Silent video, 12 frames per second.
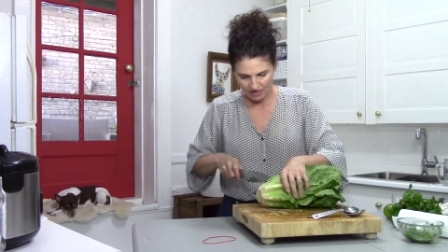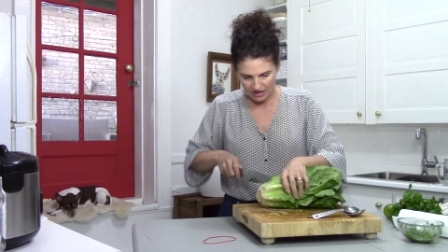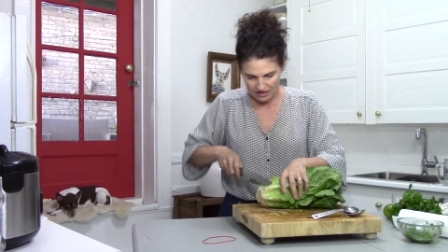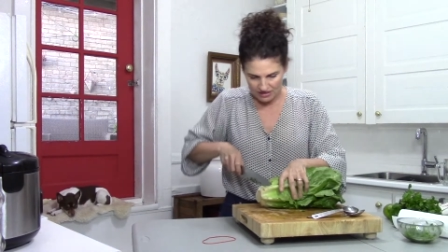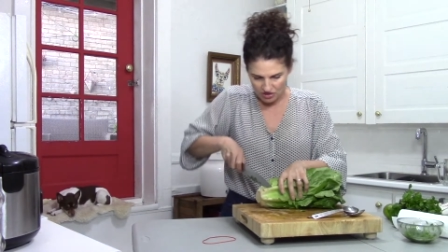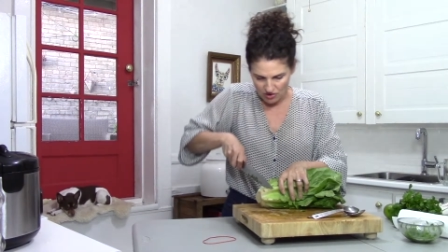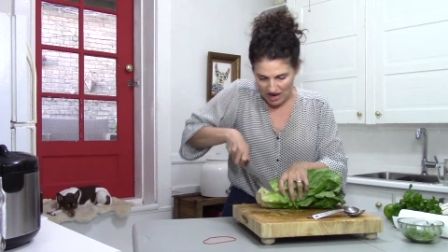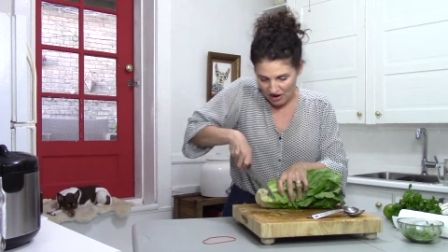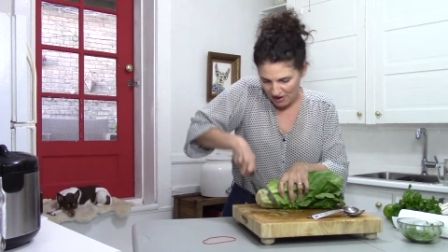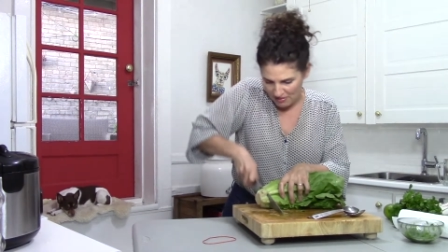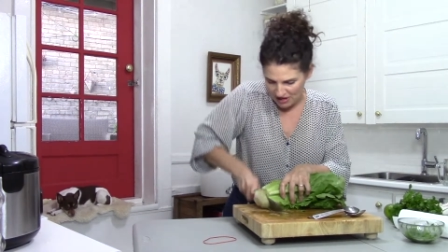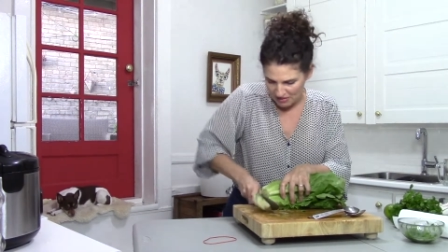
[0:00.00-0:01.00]
So how
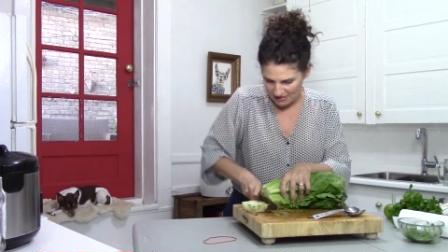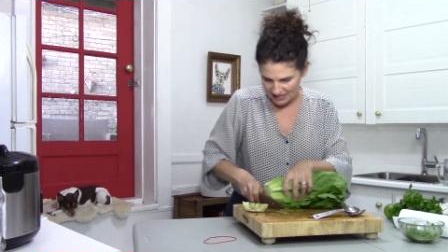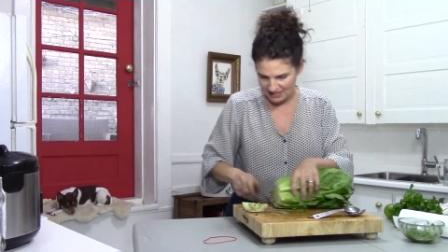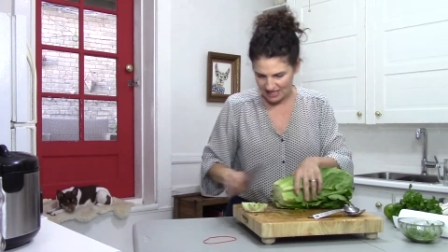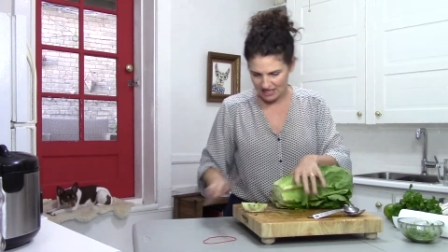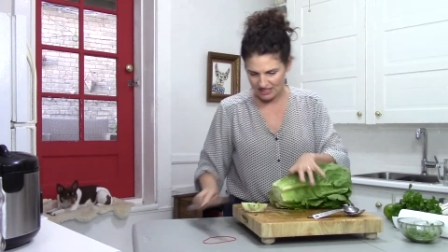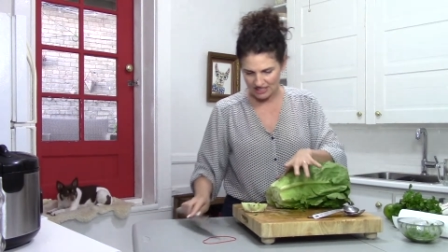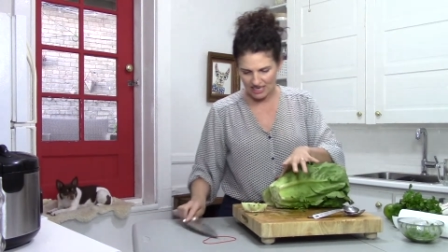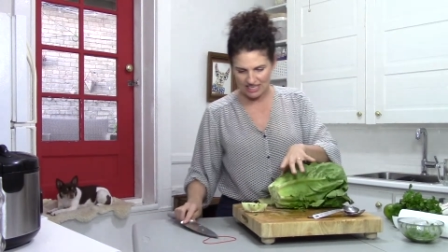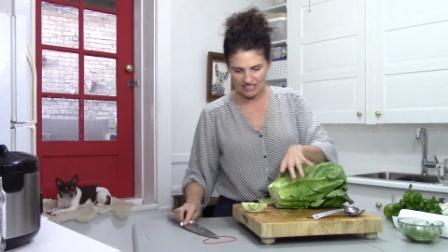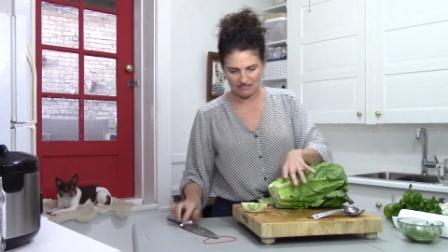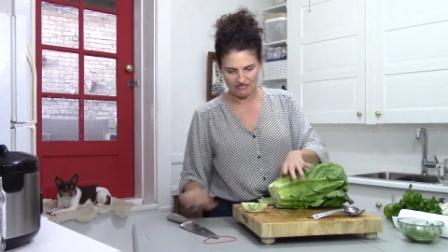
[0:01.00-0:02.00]
I make my salad
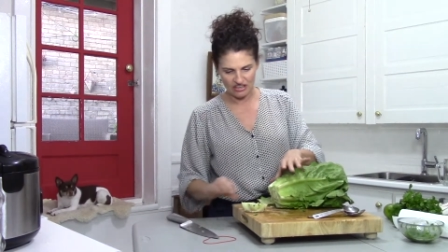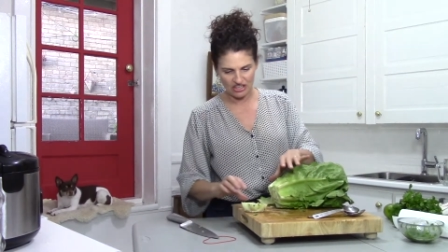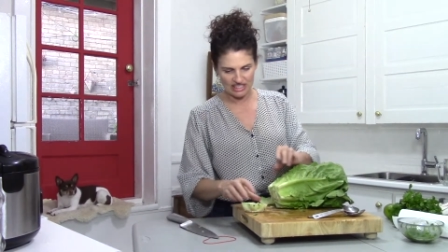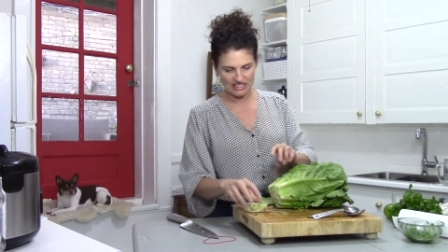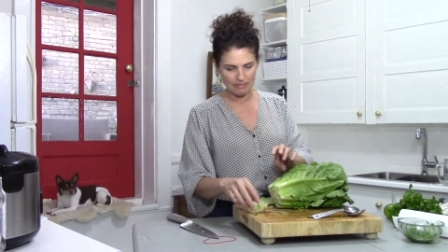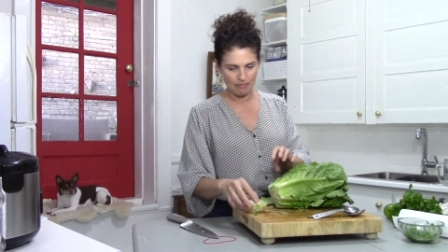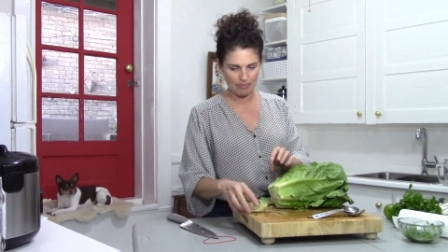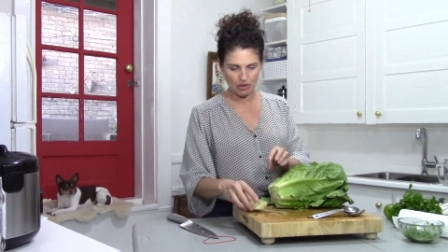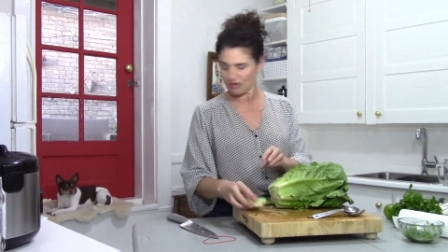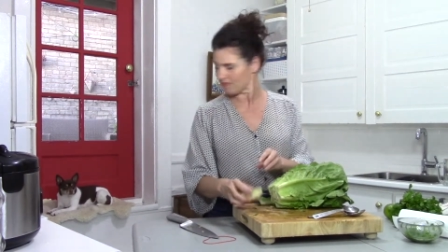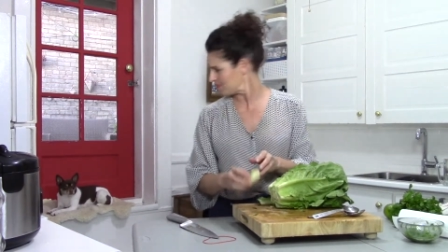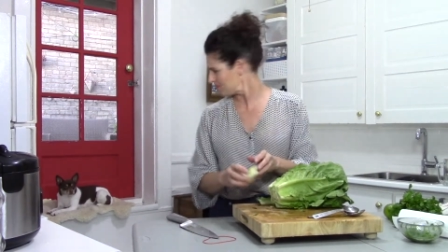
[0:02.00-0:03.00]
is very simple.